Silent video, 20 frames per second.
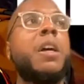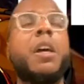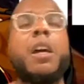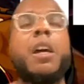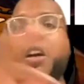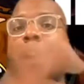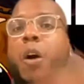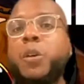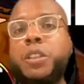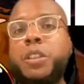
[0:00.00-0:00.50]

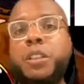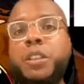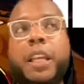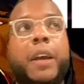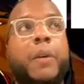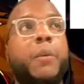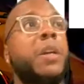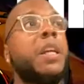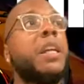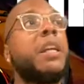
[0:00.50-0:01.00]
cultures
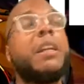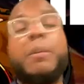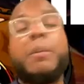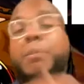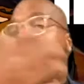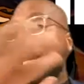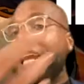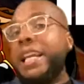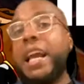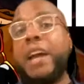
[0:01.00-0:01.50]
that we
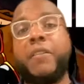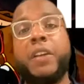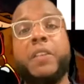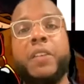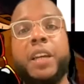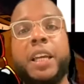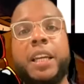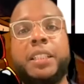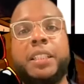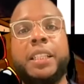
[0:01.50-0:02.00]
may never
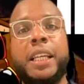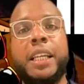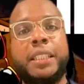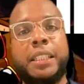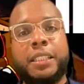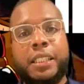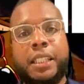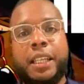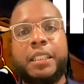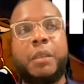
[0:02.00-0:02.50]
even get a chance to
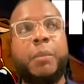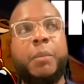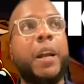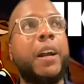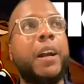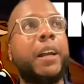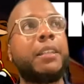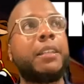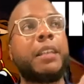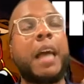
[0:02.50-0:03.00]
see as
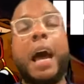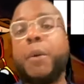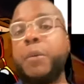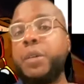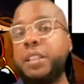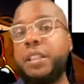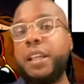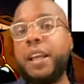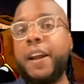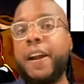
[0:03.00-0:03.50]
Americans. I
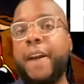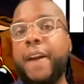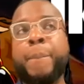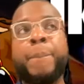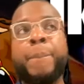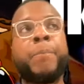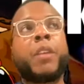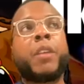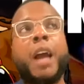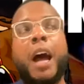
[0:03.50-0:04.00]
was there.
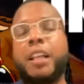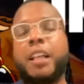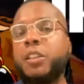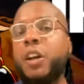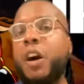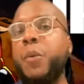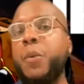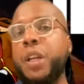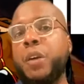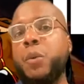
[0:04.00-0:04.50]
I
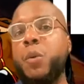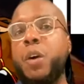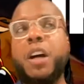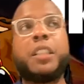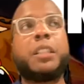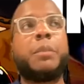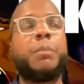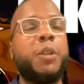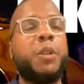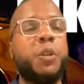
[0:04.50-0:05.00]
saw what it
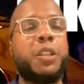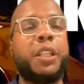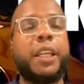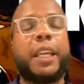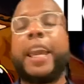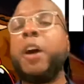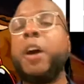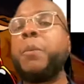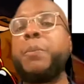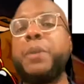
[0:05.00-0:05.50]
was. Music
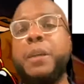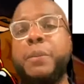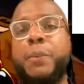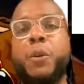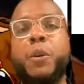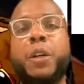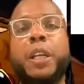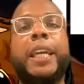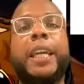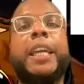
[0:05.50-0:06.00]
helps
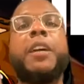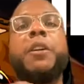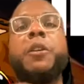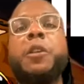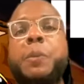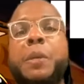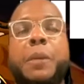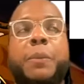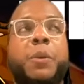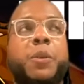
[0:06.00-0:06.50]
people and it heals
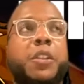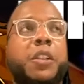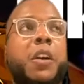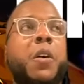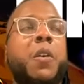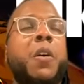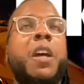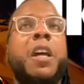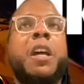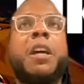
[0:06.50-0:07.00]
people.
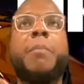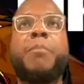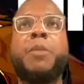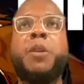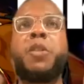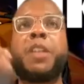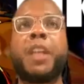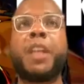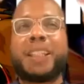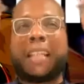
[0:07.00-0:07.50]
So
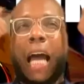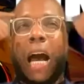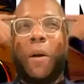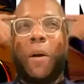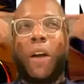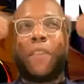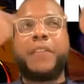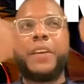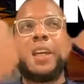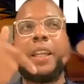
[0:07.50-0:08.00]
music is how
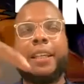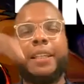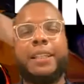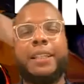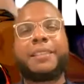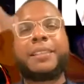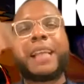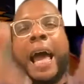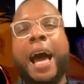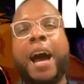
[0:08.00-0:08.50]
our
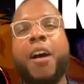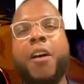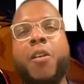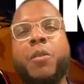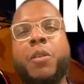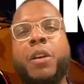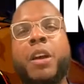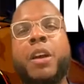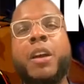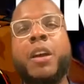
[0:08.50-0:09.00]
feelings
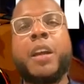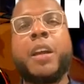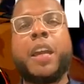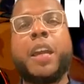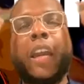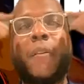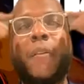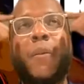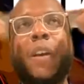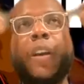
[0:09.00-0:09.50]
sound.
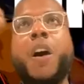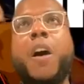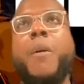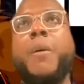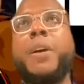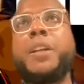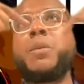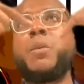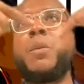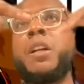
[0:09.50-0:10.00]
If we
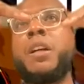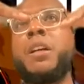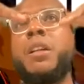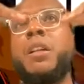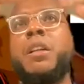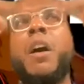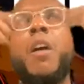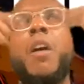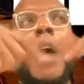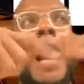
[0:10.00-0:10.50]
always want to
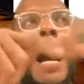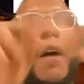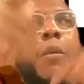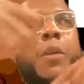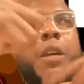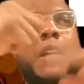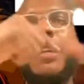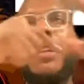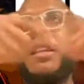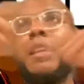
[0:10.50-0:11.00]
know how
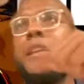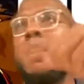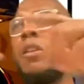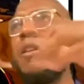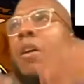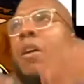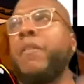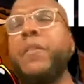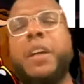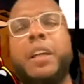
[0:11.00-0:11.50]
we,
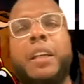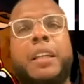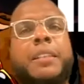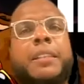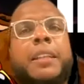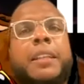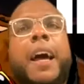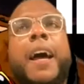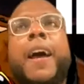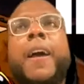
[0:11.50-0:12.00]
feel
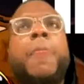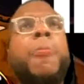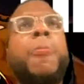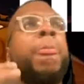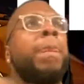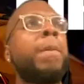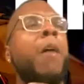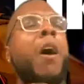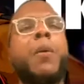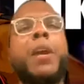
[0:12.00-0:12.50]
inside,
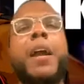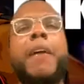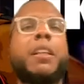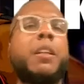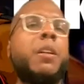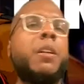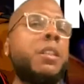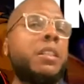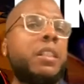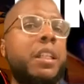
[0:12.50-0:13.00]
all we have to
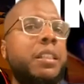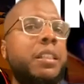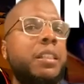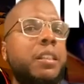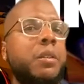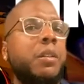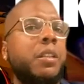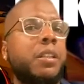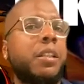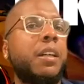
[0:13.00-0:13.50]
do is listen
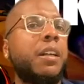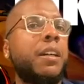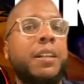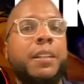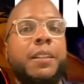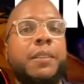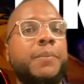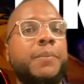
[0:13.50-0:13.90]
to a song.